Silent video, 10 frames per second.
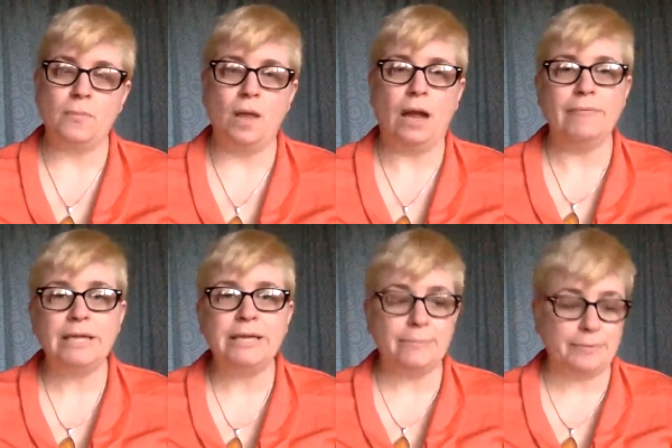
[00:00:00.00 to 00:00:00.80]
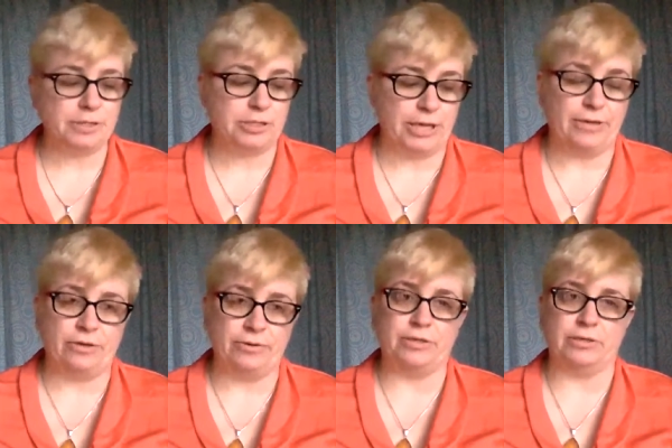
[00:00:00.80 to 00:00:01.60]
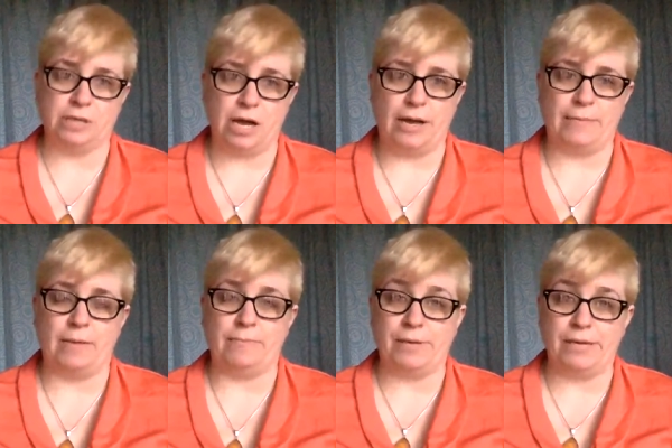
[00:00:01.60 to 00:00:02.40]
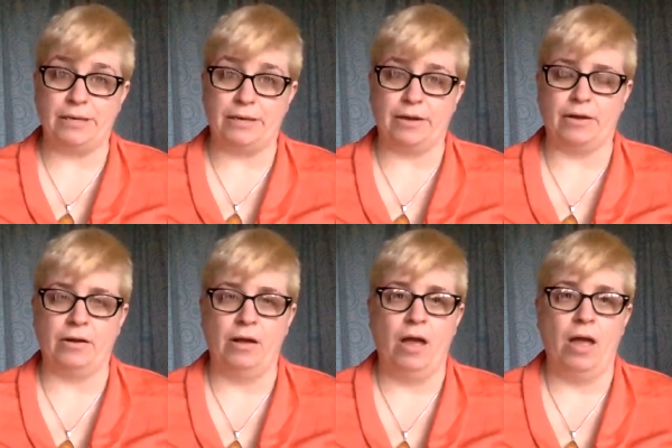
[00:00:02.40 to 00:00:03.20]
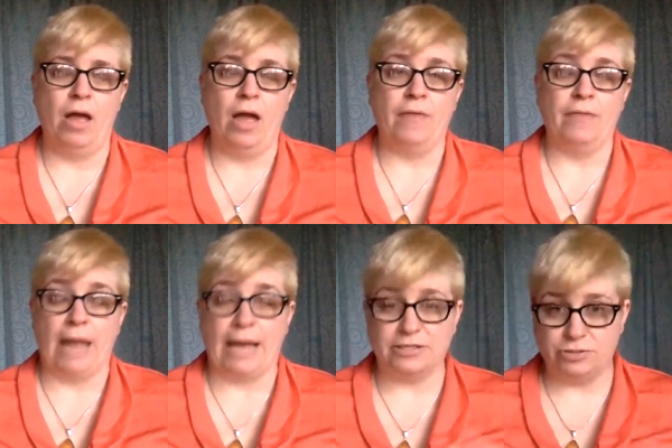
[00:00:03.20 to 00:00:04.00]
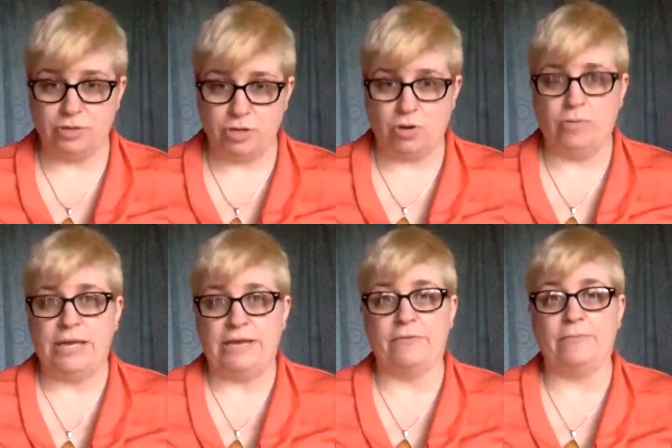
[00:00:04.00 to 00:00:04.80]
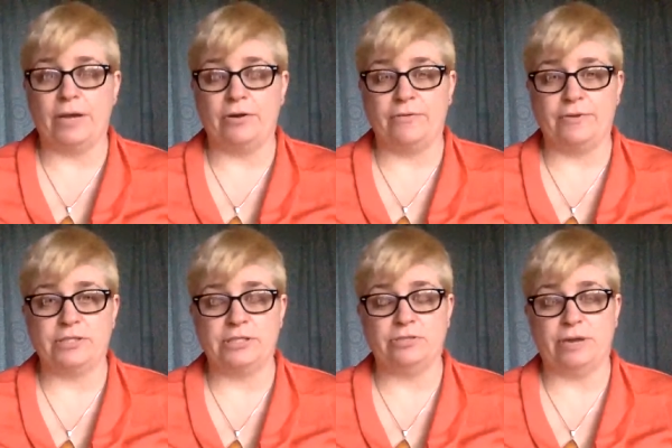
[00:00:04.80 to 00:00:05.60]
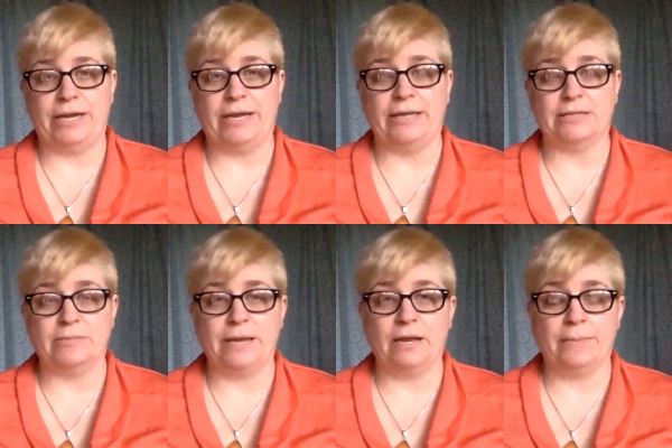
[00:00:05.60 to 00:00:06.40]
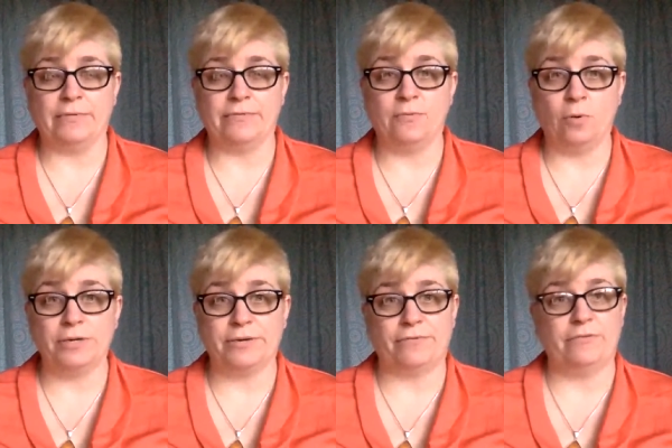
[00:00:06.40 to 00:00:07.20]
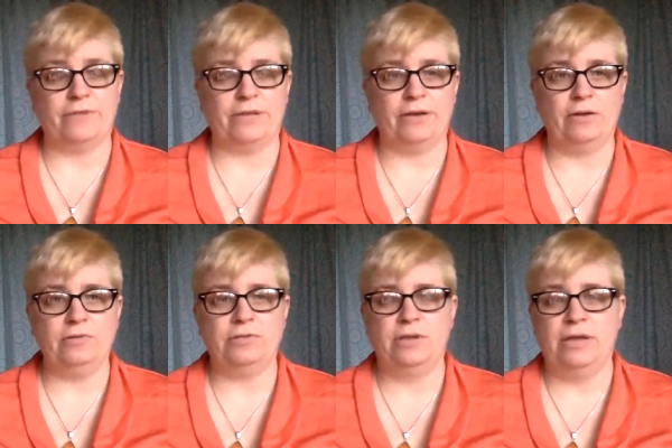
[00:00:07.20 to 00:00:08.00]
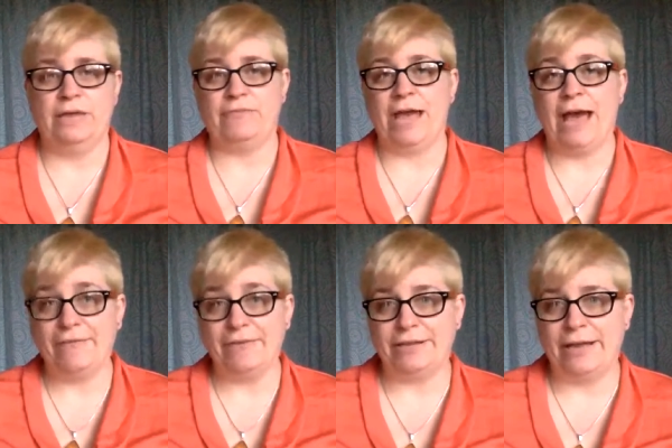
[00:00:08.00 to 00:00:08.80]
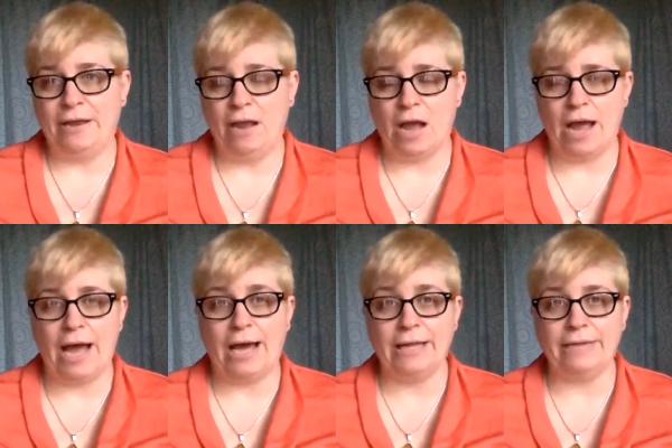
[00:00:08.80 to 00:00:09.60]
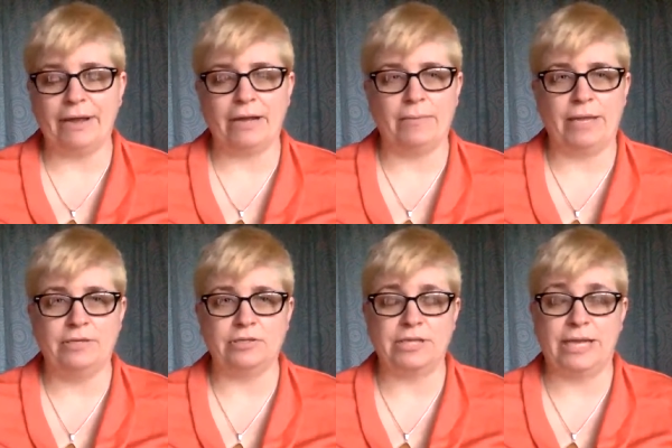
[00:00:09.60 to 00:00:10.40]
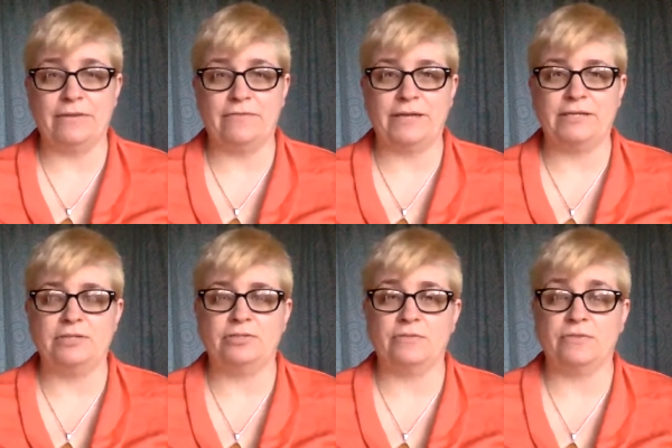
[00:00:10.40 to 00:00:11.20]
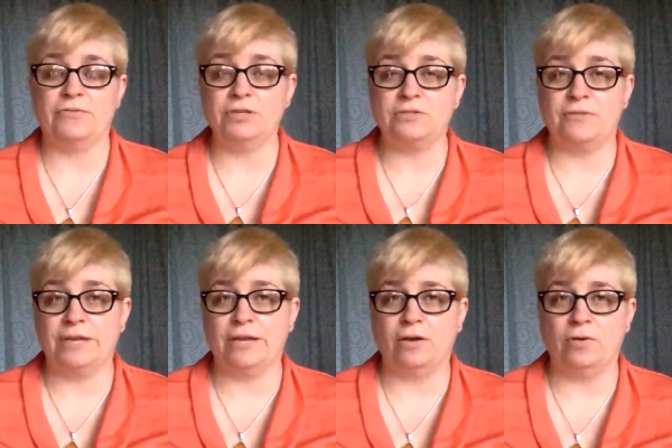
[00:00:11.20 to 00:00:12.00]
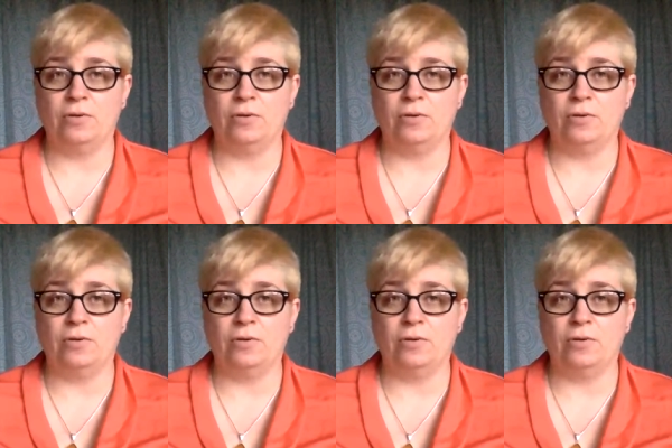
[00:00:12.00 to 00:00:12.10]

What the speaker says: I really appreciate you and your time and being here. As you know, Even Better Diversity Training is made up of 4 different videos. If you haven't yet, I highly recommend you take advantage of the first video,